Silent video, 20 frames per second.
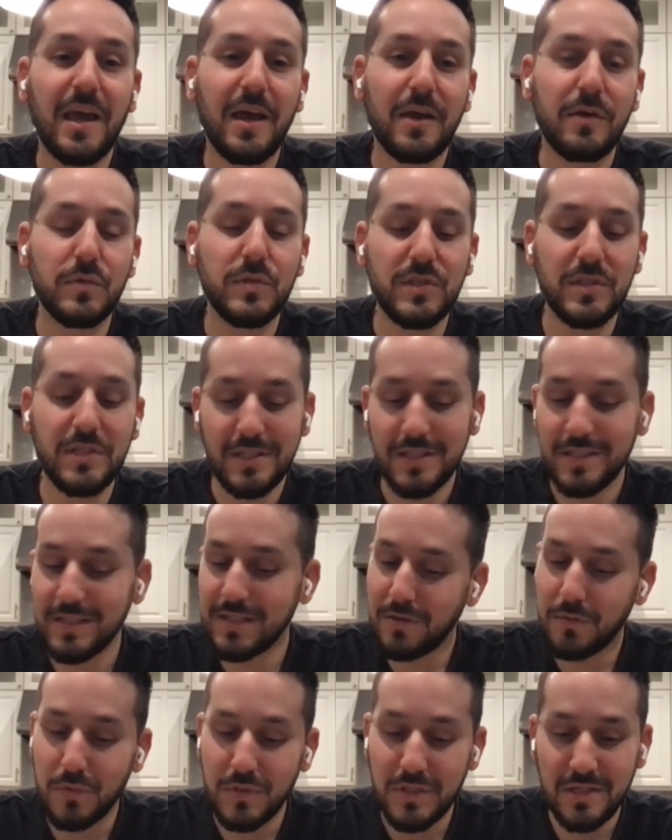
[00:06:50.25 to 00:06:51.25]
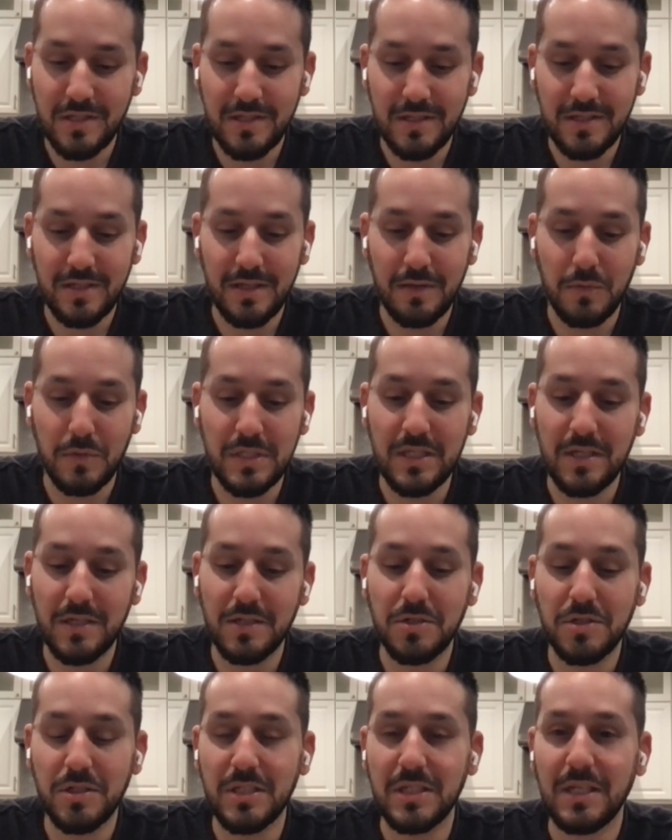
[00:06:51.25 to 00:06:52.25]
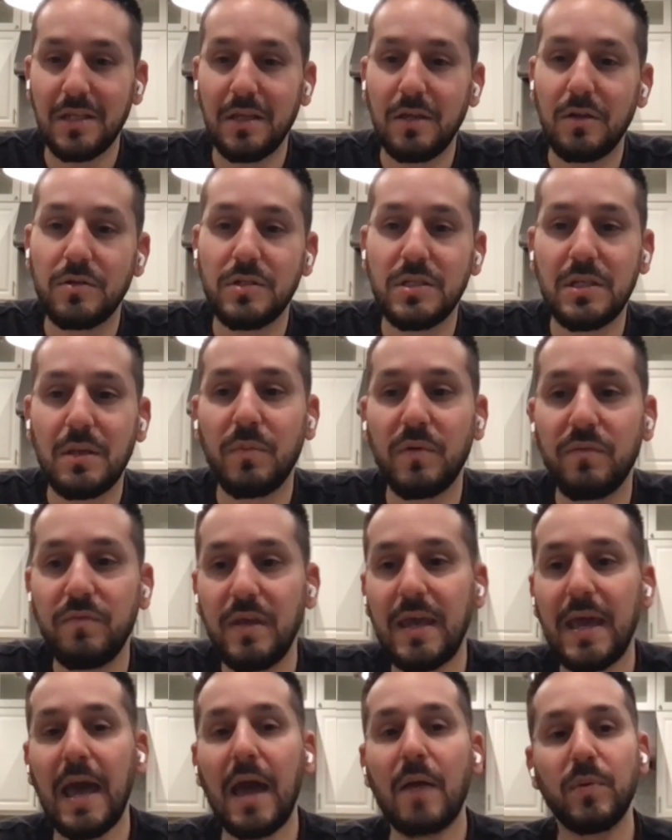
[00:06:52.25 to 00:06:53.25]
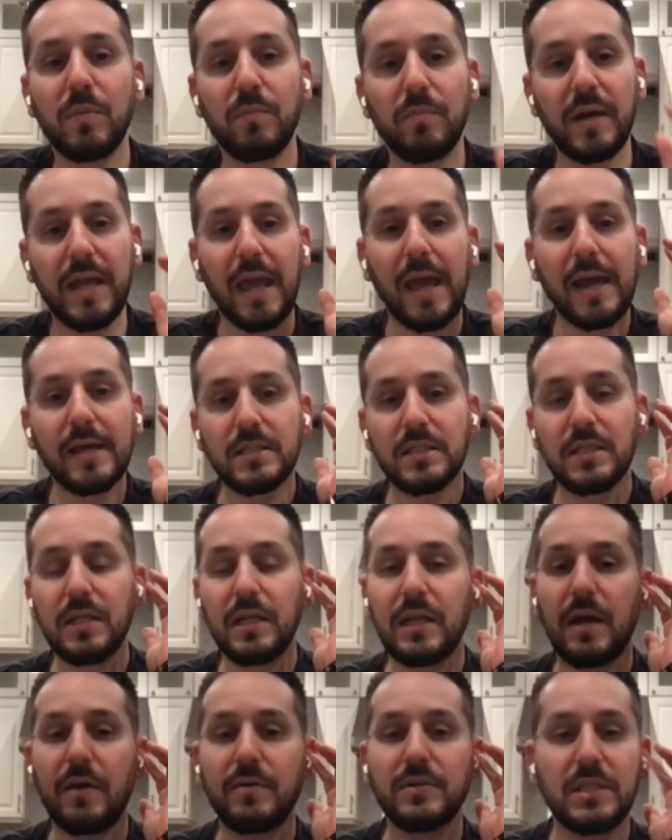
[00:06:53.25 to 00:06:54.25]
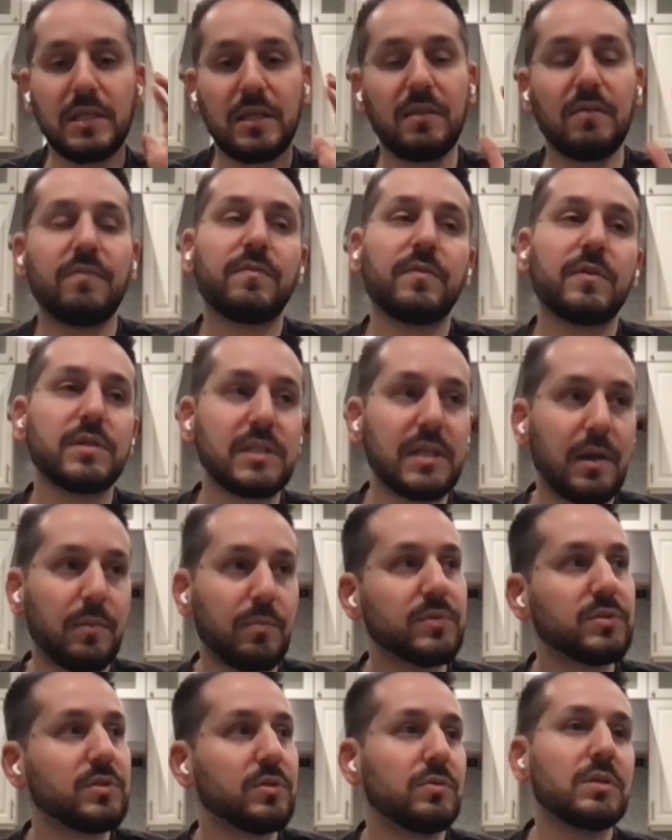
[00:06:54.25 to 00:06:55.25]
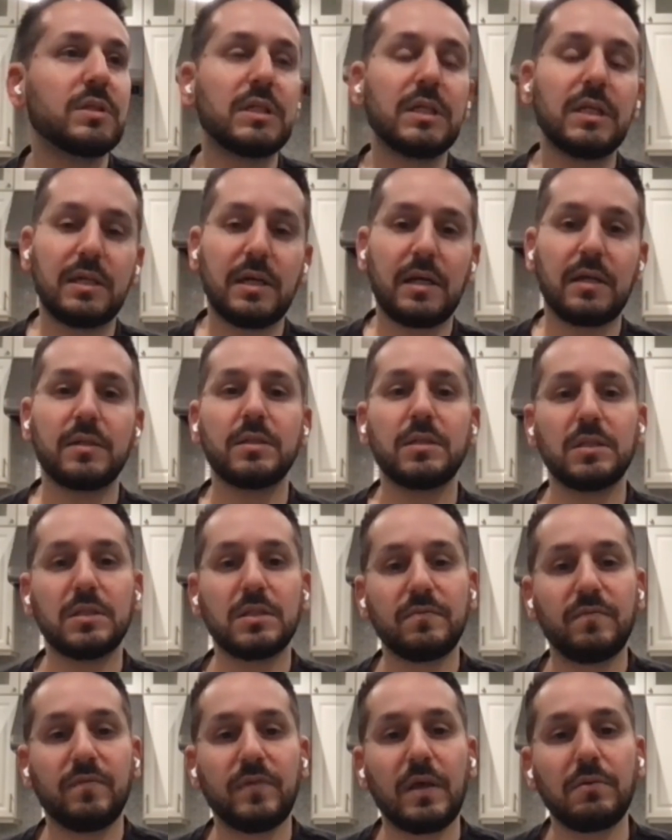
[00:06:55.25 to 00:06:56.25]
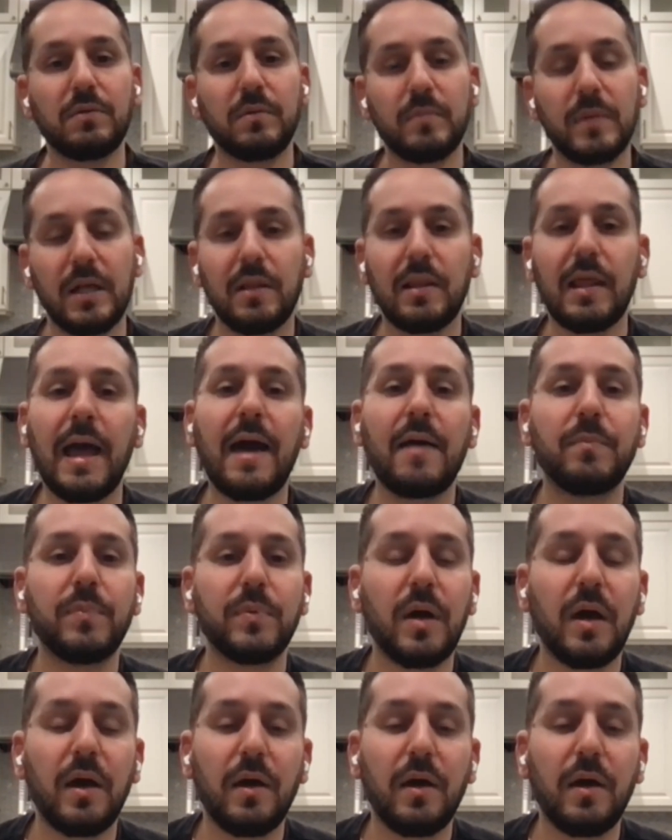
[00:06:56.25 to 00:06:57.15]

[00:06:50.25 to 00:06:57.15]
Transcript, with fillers: yeah, it was it was it was interesting. You know, some of it happened by accident. I would say the first opportunity kind of just fell in my lap.